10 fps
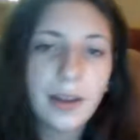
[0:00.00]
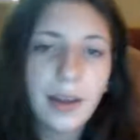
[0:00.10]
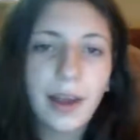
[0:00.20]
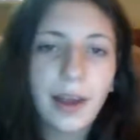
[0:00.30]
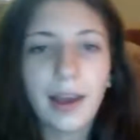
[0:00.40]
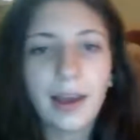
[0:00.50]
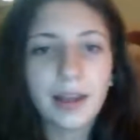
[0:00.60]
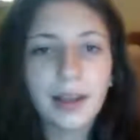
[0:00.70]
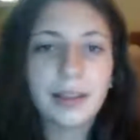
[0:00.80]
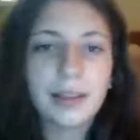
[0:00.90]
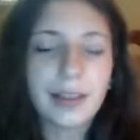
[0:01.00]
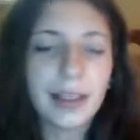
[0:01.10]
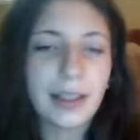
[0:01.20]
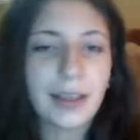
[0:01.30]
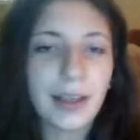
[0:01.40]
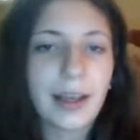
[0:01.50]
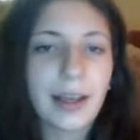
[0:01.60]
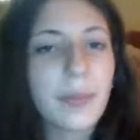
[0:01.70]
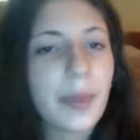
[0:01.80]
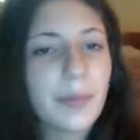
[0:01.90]
and it like helped
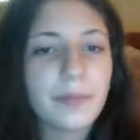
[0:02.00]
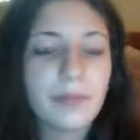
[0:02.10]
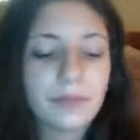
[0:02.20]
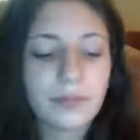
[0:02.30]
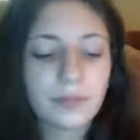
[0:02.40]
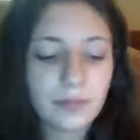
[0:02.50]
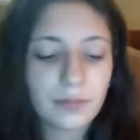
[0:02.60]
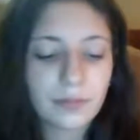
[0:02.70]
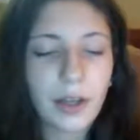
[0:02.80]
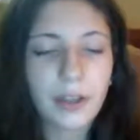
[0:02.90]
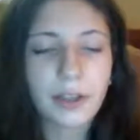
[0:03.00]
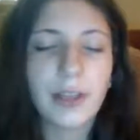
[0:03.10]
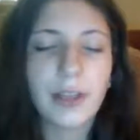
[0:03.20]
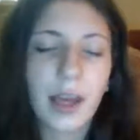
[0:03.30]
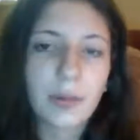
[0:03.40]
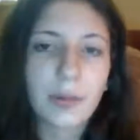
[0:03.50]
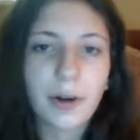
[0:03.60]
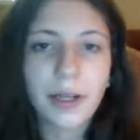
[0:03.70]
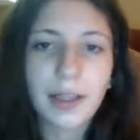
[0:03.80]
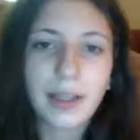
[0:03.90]
them understand more.
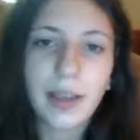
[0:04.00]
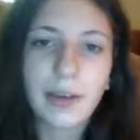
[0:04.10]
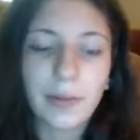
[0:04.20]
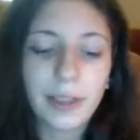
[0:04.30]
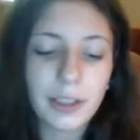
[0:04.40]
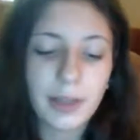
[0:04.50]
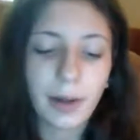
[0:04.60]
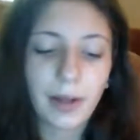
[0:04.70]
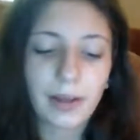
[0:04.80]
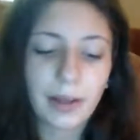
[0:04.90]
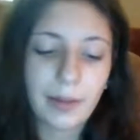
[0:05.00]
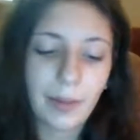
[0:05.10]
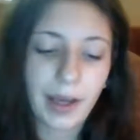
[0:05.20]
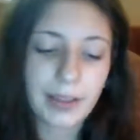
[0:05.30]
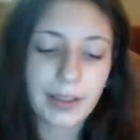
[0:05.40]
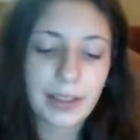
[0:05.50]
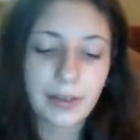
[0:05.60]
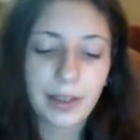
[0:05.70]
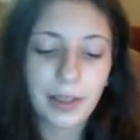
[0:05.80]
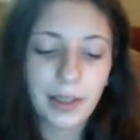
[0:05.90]
And then when she brought him back to do
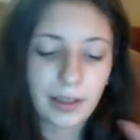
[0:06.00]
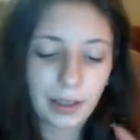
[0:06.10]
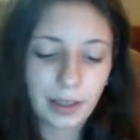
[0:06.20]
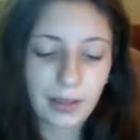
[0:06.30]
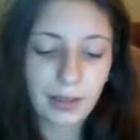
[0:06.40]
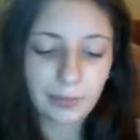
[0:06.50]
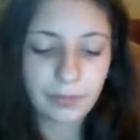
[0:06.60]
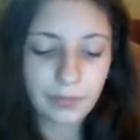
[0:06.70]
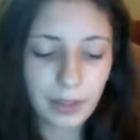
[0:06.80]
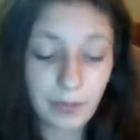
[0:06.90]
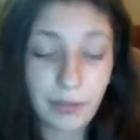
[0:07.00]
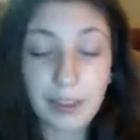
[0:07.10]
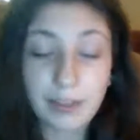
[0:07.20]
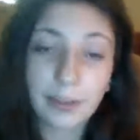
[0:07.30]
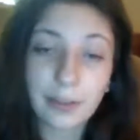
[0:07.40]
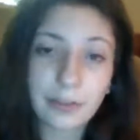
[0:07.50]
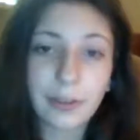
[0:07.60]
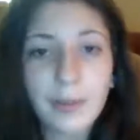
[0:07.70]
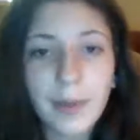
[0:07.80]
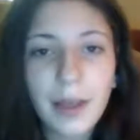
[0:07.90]
it like in physical
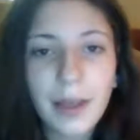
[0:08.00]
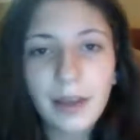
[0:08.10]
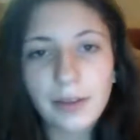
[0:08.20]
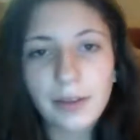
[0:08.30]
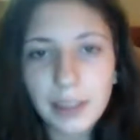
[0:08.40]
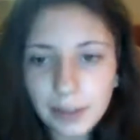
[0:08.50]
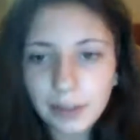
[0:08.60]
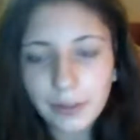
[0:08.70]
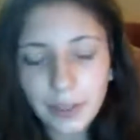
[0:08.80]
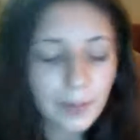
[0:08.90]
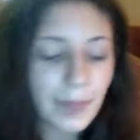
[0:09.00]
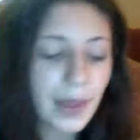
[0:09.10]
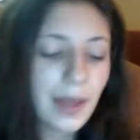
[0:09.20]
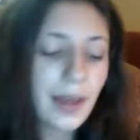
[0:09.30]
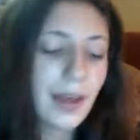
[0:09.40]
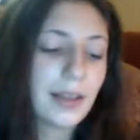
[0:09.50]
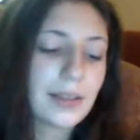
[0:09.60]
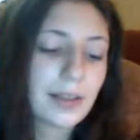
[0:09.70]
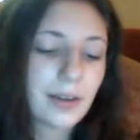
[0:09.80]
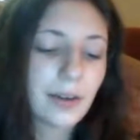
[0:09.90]
form, it was easier for him. And
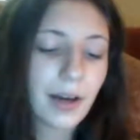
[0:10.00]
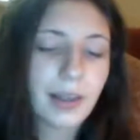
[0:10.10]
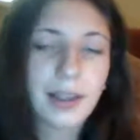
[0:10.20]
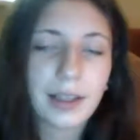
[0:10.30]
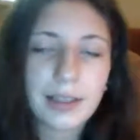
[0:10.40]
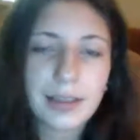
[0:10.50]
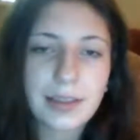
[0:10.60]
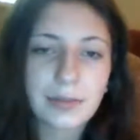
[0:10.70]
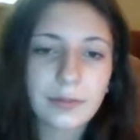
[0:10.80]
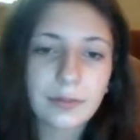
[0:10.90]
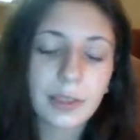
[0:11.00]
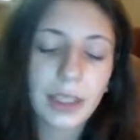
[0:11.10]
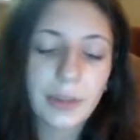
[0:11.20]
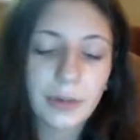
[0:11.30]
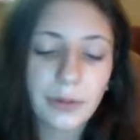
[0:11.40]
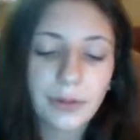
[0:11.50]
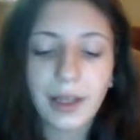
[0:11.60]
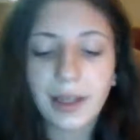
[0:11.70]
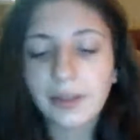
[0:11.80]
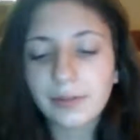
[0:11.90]
so I think that's pretty cool
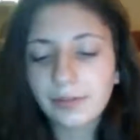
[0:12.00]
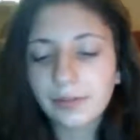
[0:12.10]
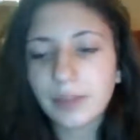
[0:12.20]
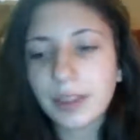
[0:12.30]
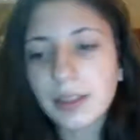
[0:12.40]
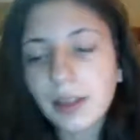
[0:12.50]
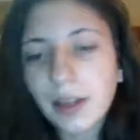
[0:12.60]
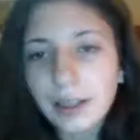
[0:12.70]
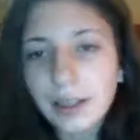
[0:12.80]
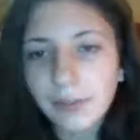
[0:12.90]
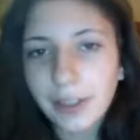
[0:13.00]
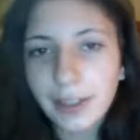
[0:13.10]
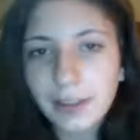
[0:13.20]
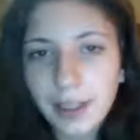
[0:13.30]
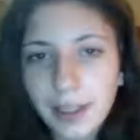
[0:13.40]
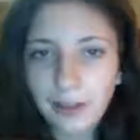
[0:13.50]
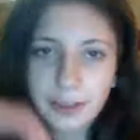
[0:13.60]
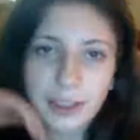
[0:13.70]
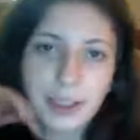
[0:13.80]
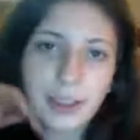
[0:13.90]
that there's a lot of different technology
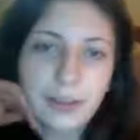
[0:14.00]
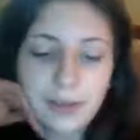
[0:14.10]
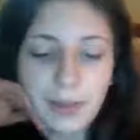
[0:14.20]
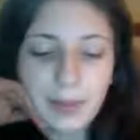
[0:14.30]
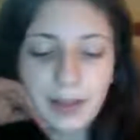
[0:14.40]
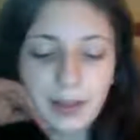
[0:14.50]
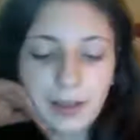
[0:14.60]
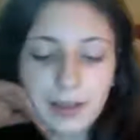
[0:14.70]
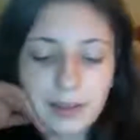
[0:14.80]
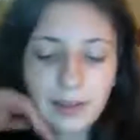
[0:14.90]
to use, because